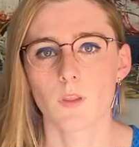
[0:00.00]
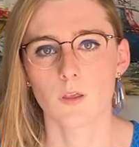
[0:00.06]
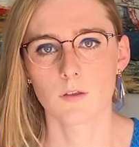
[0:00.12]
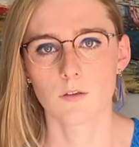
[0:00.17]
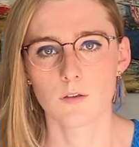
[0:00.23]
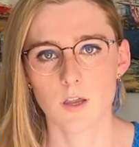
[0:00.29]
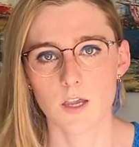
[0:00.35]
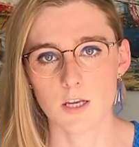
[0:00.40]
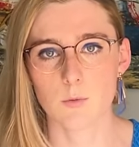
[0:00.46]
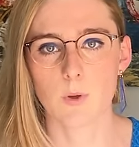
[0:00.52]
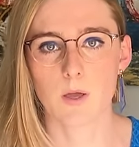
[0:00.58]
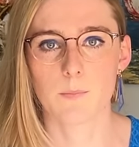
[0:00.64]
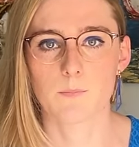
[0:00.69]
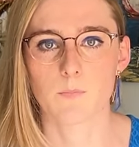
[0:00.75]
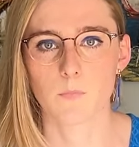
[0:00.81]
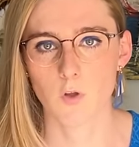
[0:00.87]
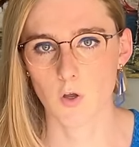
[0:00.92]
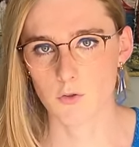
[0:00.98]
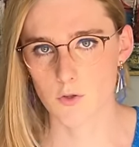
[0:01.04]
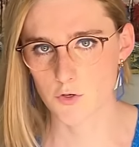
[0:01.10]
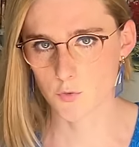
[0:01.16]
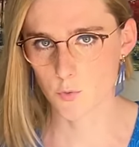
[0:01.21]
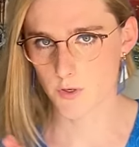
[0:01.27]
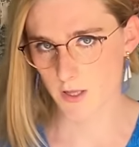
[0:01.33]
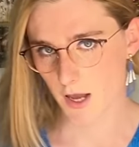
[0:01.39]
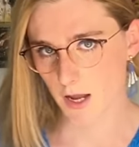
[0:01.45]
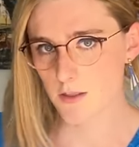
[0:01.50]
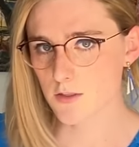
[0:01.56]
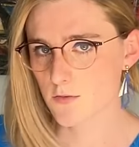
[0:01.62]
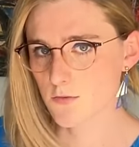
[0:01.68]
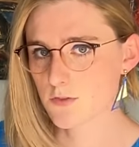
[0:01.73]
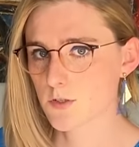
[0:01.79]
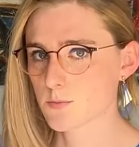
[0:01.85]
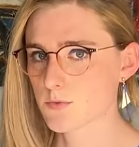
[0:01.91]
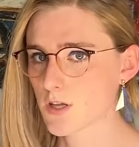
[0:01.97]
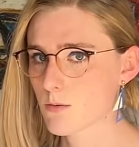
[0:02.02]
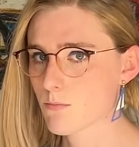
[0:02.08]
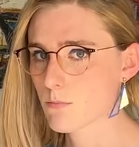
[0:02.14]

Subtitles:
Anyway, on the 28th of September,